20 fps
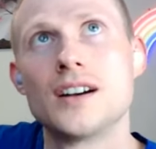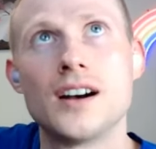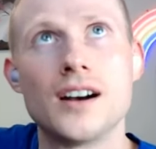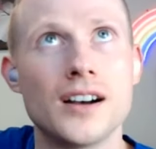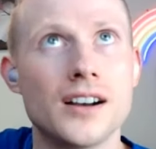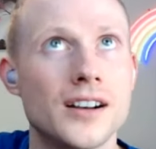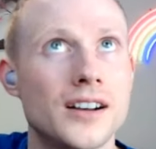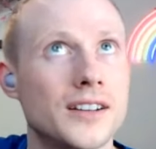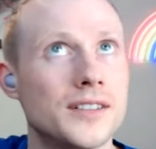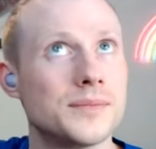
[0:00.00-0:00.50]

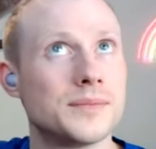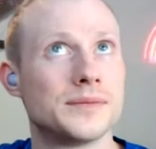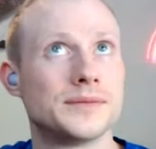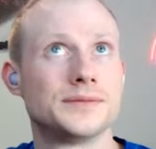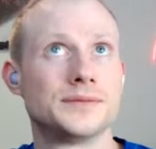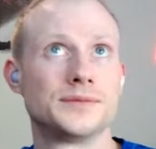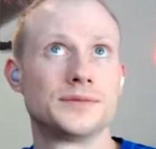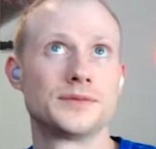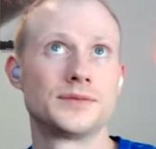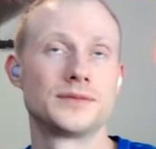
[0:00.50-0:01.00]
And
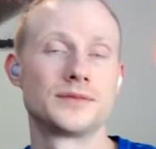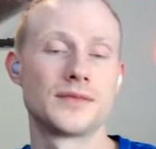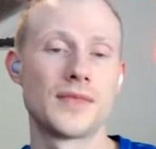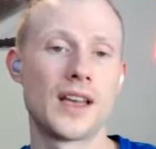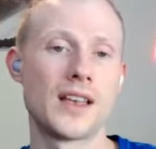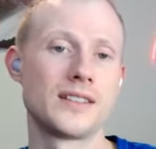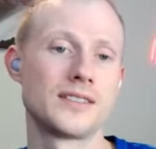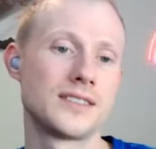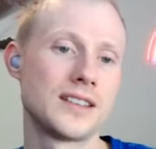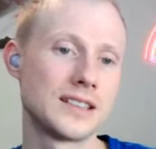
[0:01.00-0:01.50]

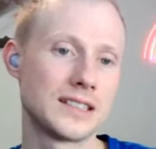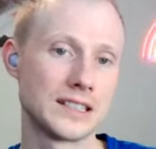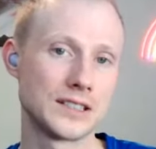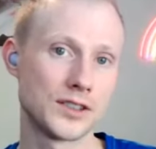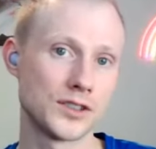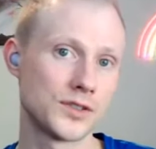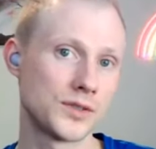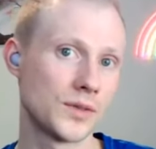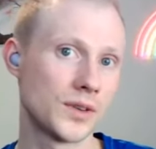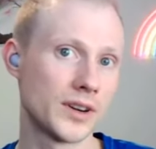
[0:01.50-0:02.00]
since it's
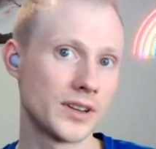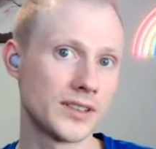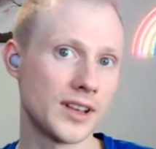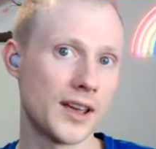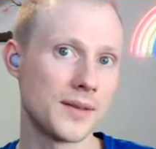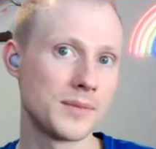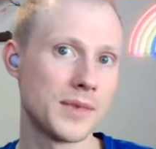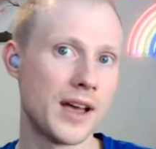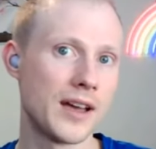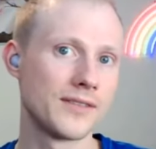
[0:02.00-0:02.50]
a story
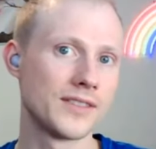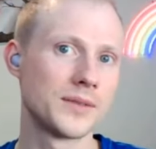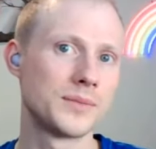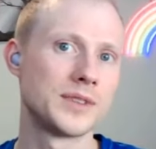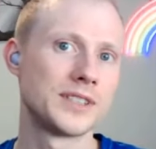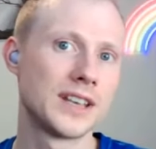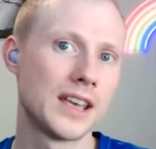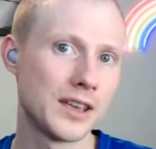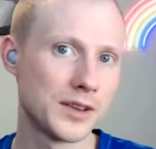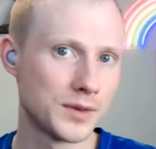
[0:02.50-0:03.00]
time live, let me
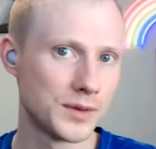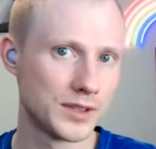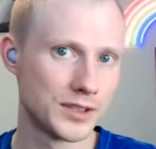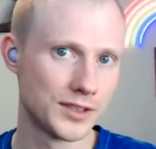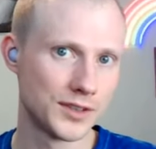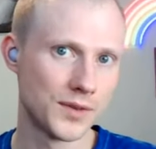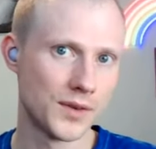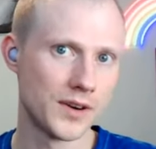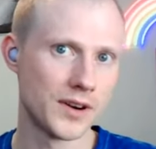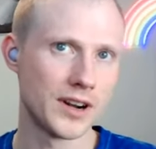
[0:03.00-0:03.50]
tell you a
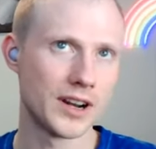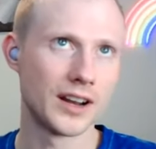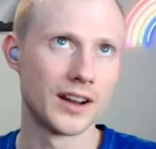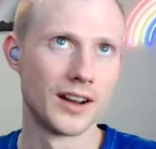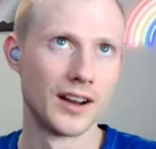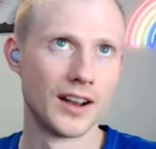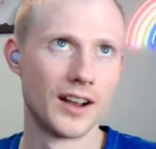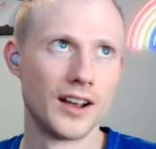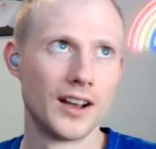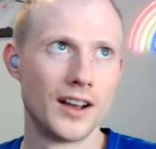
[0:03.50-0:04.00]
story.
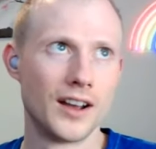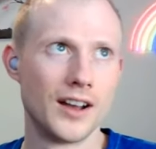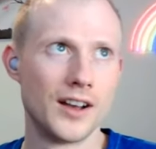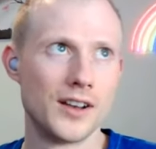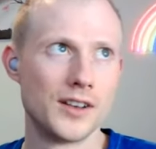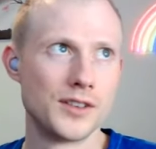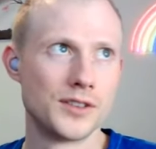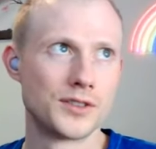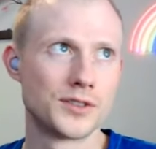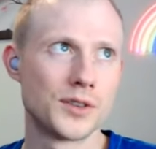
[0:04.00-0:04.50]

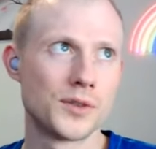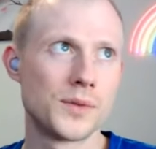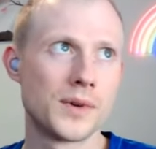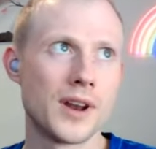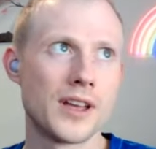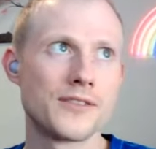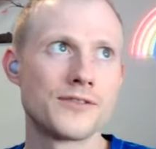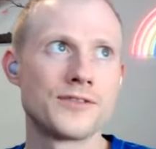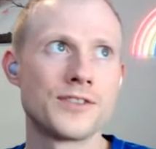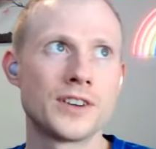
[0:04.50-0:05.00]
So when
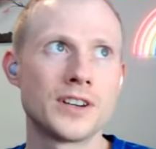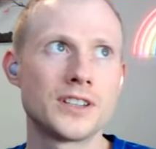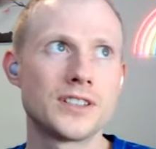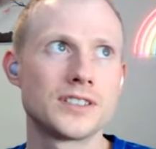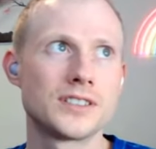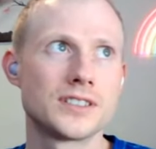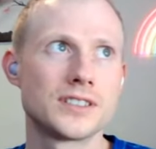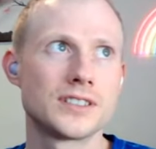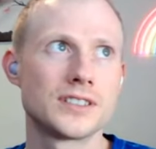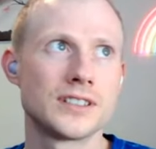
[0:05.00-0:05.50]
I
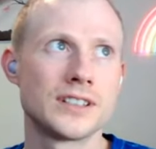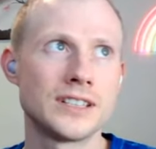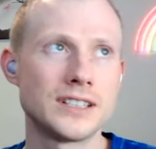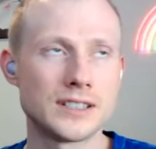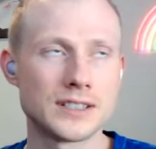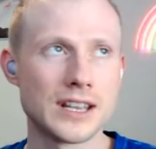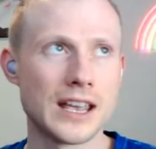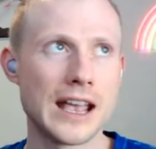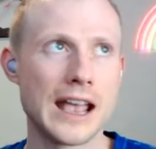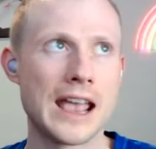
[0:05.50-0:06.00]
first, this
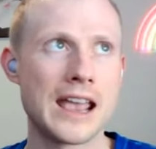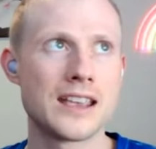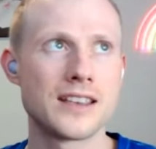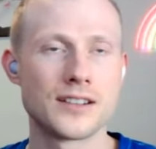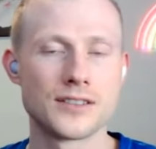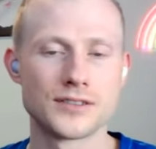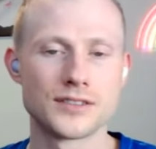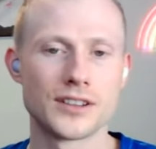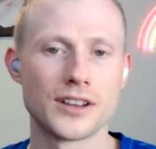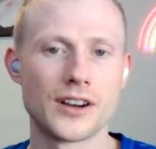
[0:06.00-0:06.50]
is like 8
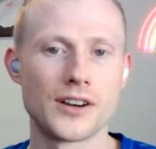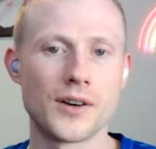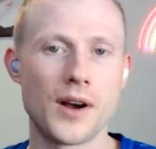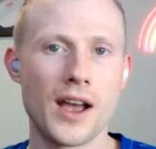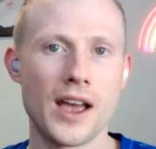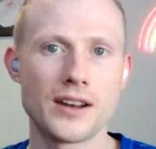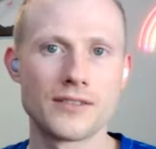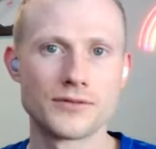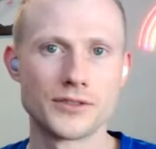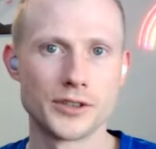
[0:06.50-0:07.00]
years ago, I
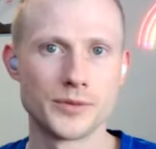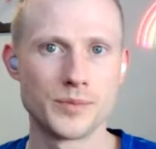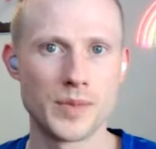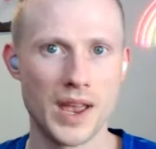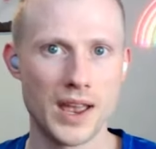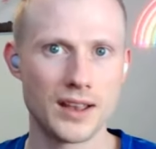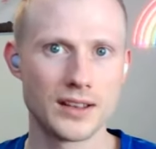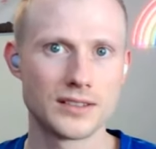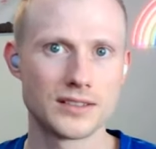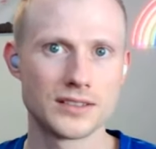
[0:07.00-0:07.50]
had
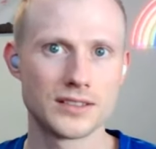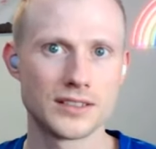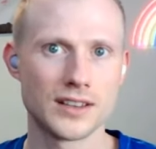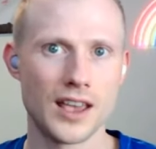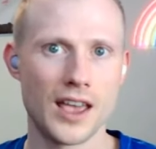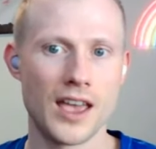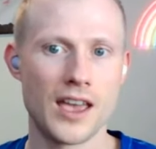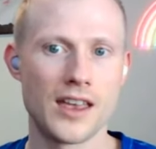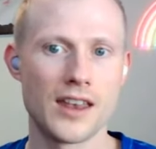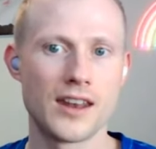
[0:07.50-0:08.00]
roommates
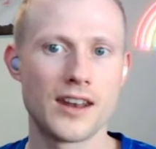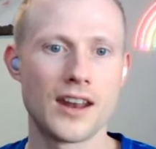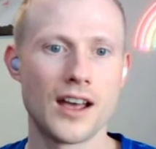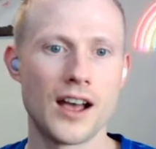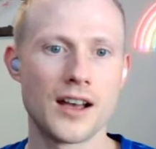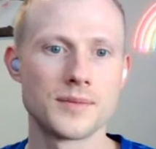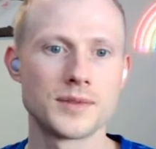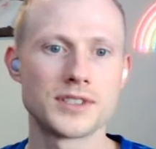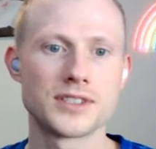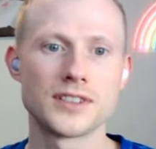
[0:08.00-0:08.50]
and
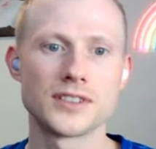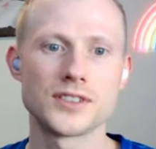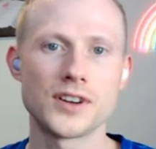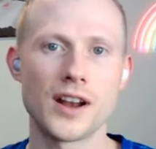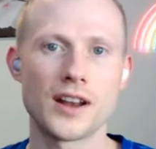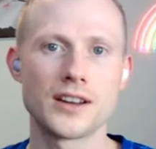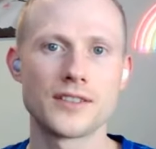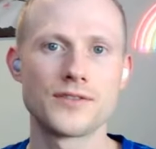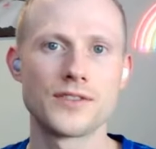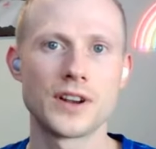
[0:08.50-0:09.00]
I'm still
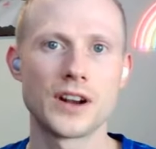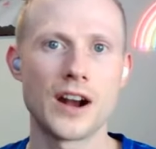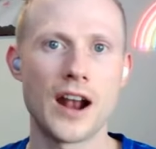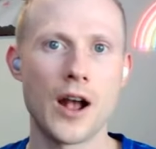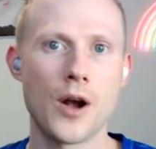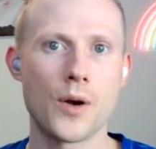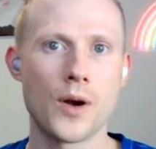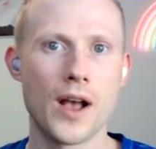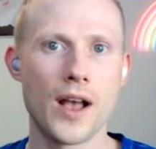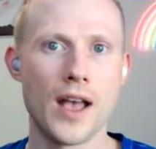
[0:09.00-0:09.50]
trying to figure
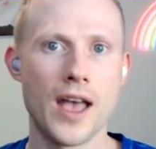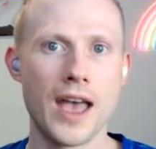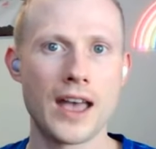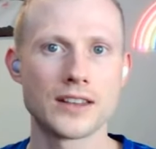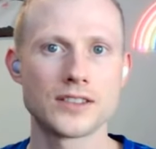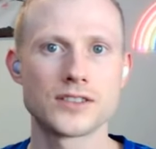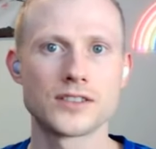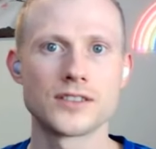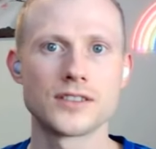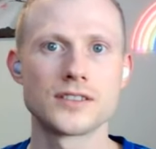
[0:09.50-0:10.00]
out
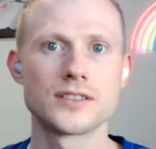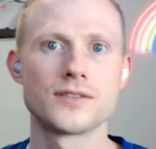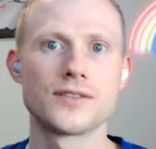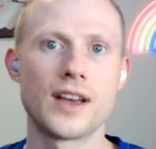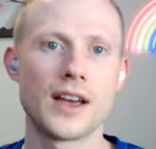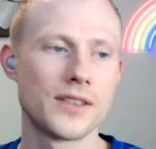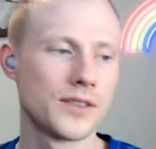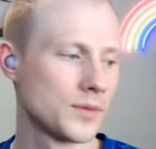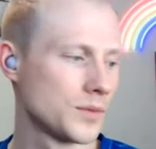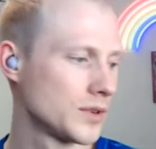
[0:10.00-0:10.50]
answers of
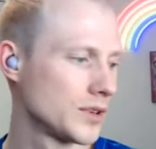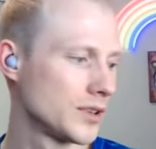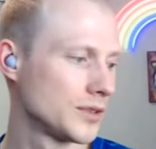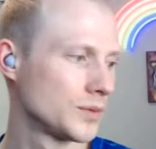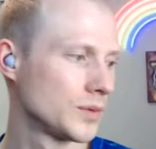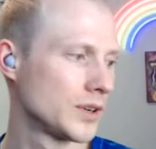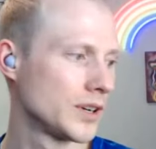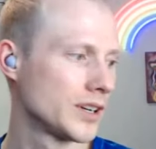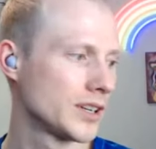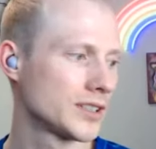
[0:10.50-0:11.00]
how the world
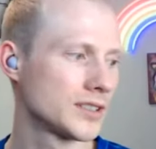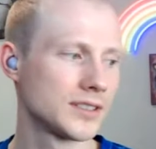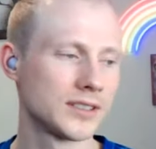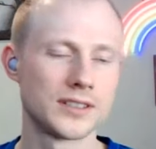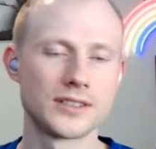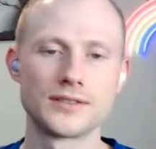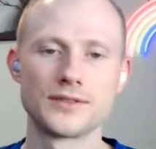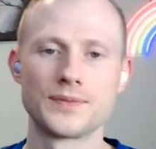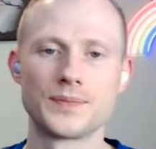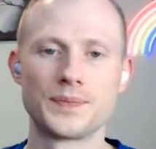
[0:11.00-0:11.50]
works.
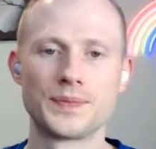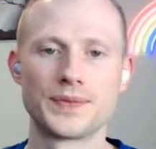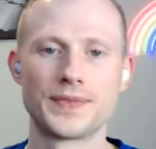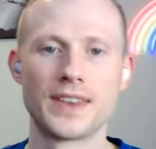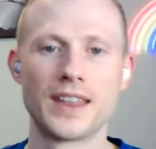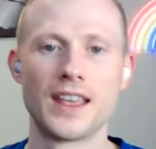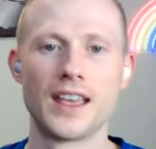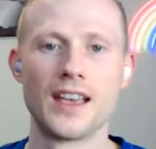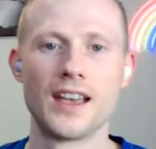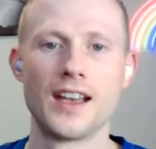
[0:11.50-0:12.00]
And
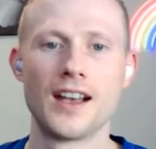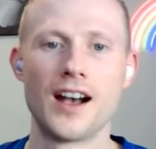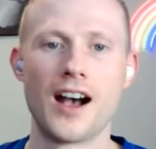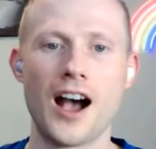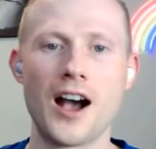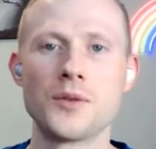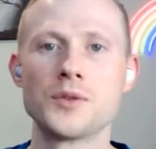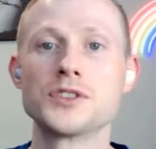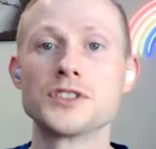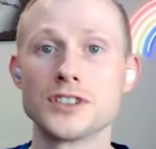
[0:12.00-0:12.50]

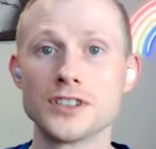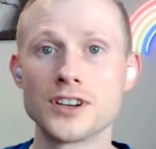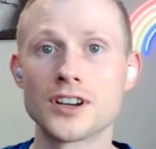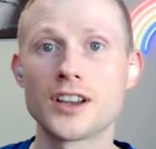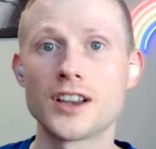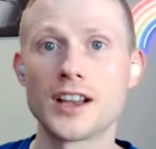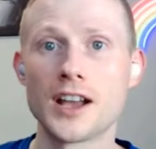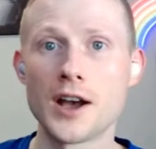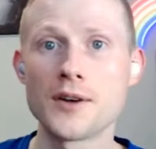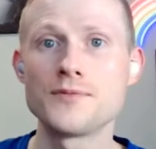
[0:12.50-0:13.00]
I was
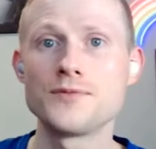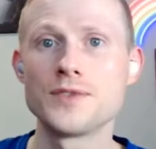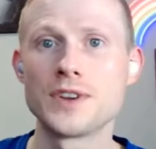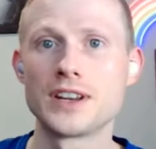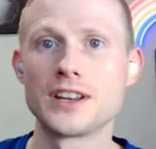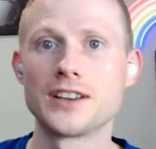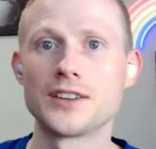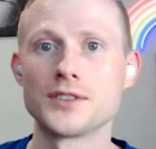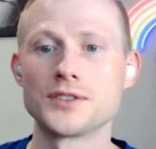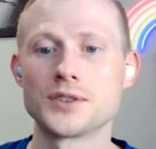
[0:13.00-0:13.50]
looking up
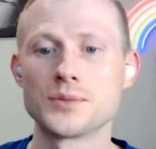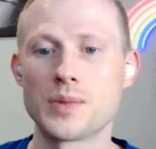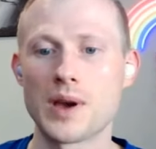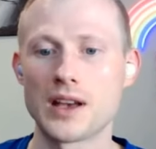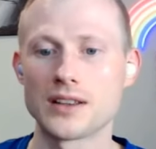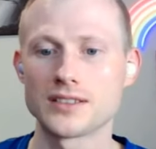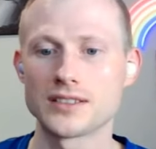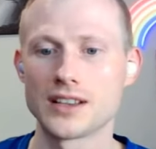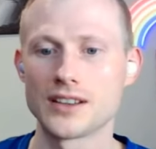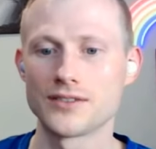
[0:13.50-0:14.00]
videos
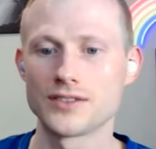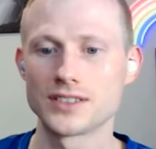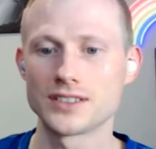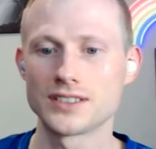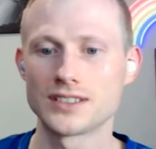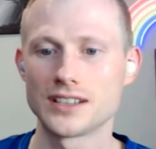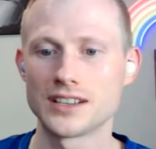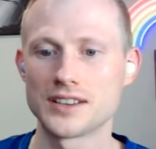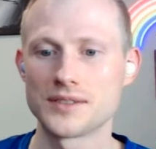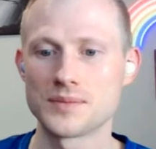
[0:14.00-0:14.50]
about
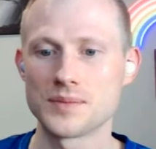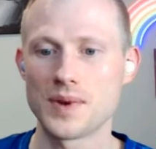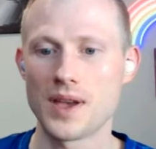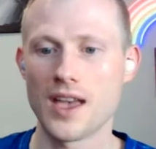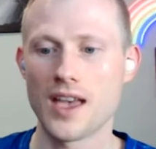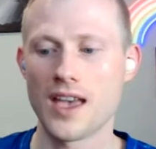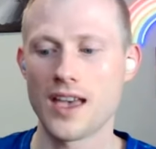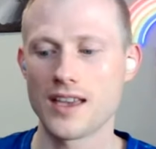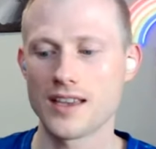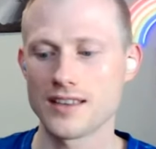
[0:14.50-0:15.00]
self-esteem,
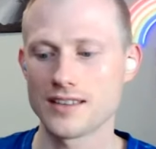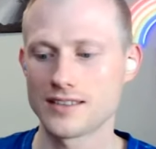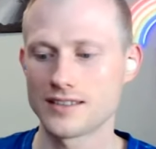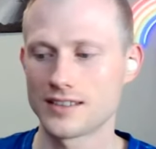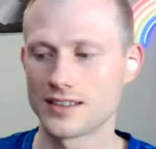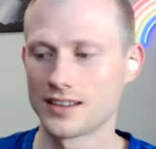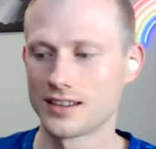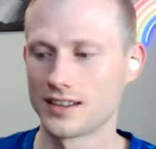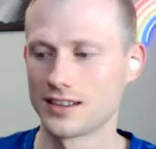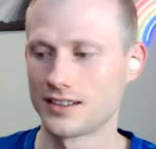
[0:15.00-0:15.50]
and